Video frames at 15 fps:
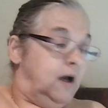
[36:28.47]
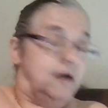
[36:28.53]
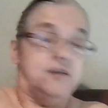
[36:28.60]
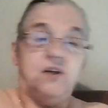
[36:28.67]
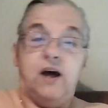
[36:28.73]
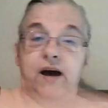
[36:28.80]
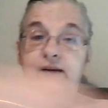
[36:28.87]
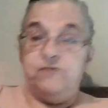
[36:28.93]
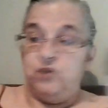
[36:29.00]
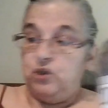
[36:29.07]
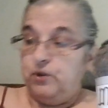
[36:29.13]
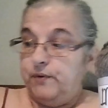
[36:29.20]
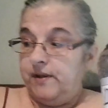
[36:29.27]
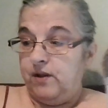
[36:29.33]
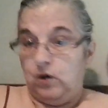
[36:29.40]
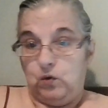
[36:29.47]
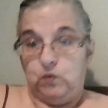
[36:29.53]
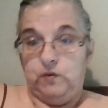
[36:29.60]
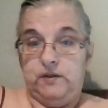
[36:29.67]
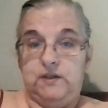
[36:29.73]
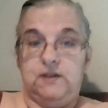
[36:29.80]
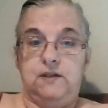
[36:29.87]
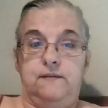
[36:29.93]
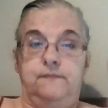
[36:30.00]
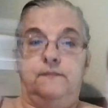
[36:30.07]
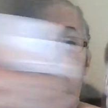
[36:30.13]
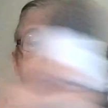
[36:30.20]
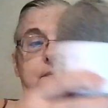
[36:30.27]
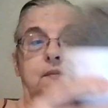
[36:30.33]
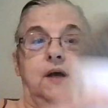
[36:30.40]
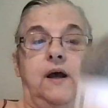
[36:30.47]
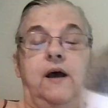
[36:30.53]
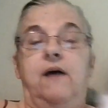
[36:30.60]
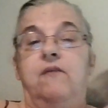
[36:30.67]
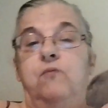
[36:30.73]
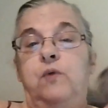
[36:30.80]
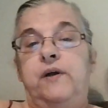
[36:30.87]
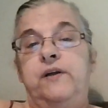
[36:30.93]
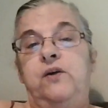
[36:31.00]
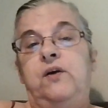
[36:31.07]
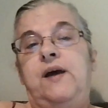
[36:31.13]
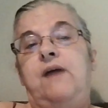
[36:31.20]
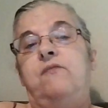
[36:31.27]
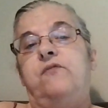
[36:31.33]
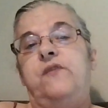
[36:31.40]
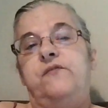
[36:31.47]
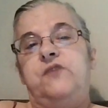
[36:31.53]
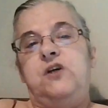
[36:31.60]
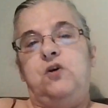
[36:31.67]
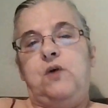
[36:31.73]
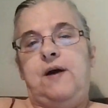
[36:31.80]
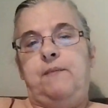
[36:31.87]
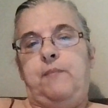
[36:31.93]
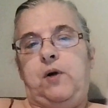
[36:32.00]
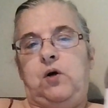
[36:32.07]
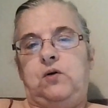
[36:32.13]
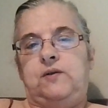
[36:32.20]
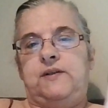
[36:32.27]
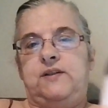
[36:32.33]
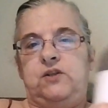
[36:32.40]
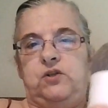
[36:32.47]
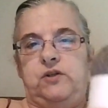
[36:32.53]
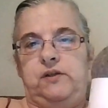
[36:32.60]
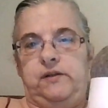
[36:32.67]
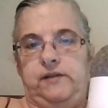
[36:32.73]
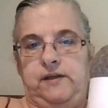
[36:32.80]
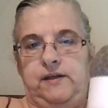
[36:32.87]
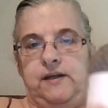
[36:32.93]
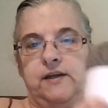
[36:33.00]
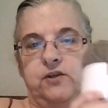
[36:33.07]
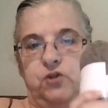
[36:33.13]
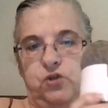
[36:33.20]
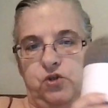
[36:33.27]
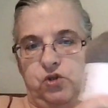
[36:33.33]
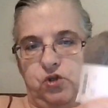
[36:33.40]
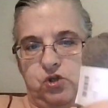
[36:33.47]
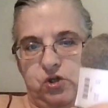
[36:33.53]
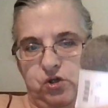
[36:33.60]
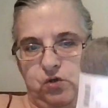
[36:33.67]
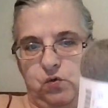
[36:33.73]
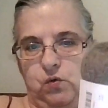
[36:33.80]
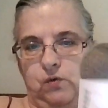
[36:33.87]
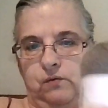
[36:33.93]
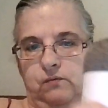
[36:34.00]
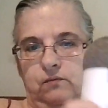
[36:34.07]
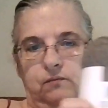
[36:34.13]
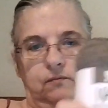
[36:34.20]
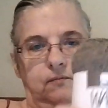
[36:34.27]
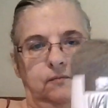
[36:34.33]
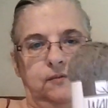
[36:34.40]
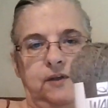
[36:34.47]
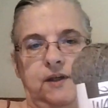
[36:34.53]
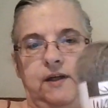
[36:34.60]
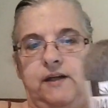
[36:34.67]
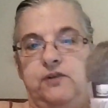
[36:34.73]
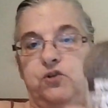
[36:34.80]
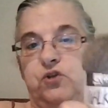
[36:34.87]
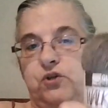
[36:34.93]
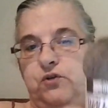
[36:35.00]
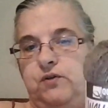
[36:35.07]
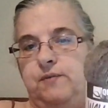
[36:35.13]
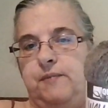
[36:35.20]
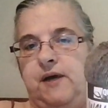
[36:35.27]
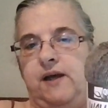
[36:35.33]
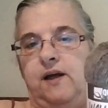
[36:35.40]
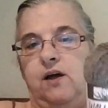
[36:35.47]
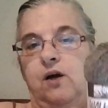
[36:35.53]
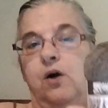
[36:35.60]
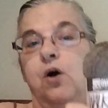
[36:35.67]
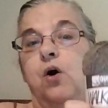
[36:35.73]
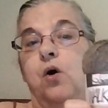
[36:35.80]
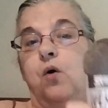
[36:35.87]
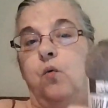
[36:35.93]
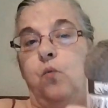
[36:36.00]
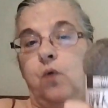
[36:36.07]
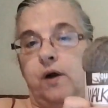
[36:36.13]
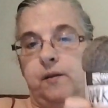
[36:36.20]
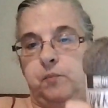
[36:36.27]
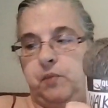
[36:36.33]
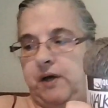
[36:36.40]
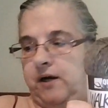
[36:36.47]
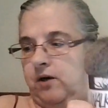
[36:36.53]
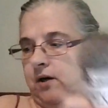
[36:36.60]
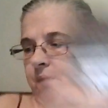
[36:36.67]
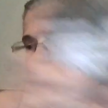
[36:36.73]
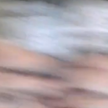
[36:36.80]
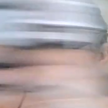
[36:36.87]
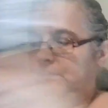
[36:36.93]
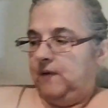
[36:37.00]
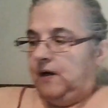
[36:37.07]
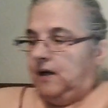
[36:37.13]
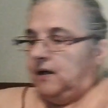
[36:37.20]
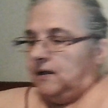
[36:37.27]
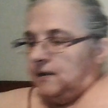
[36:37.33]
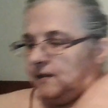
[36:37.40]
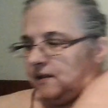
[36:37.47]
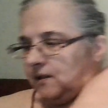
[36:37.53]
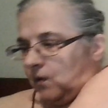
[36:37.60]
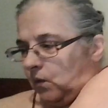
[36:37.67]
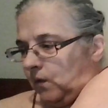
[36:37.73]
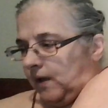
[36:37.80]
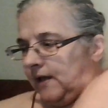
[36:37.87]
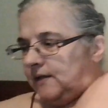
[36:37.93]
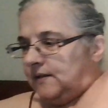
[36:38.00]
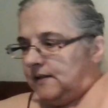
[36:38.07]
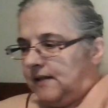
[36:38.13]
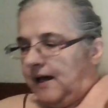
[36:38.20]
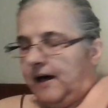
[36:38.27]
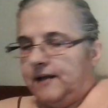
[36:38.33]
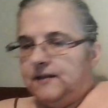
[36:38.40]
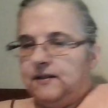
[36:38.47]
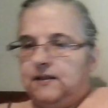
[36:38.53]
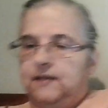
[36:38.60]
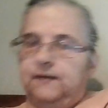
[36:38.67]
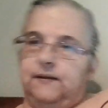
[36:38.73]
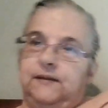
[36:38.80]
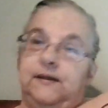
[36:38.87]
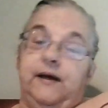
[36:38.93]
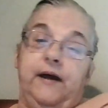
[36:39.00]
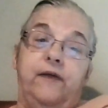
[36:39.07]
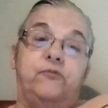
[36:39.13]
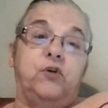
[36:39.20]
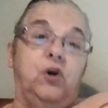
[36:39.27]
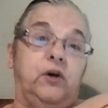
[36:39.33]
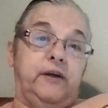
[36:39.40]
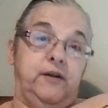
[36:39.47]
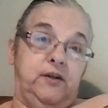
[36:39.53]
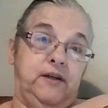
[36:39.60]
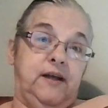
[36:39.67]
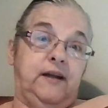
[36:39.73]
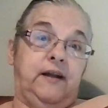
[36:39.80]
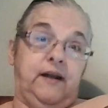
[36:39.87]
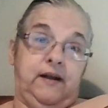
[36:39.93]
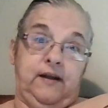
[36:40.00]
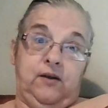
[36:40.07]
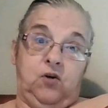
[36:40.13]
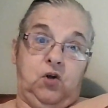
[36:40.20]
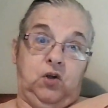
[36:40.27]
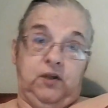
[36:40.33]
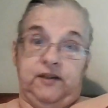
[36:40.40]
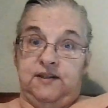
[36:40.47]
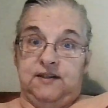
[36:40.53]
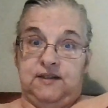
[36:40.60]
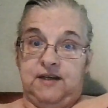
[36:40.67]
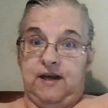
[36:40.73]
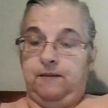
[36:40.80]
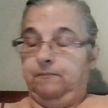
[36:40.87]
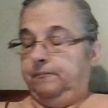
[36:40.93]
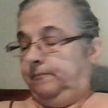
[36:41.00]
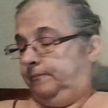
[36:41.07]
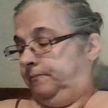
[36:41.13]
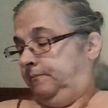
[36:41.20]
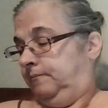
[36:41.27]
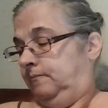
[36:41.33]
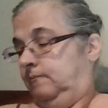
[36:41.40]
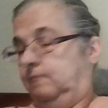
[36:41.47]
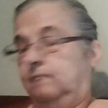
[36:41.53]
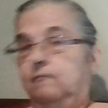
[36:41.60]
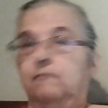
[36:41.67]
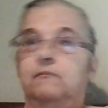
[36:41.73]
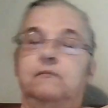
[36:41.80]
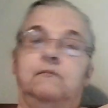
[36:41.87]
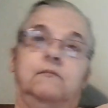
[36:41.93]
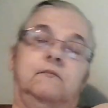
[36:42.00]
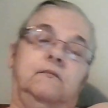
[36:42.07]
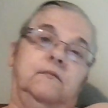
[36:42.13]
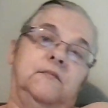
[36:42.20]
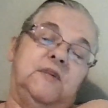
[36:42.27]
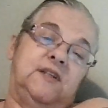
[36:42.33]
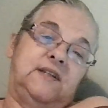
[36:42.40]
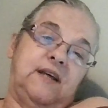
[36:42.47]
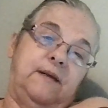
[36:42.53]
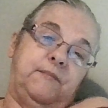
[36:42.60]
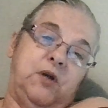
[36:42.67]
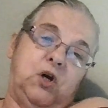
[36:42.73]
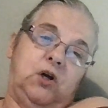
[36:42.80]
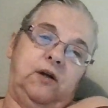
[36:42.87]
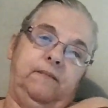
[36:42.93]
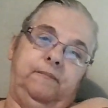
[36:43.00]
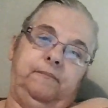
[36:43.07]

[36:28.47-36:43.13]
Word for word: so I have two of those. When you get 50 gram balls, you need two. You need two to make one pair. So that's that. If you're going to knit it all in the same, the same yarn.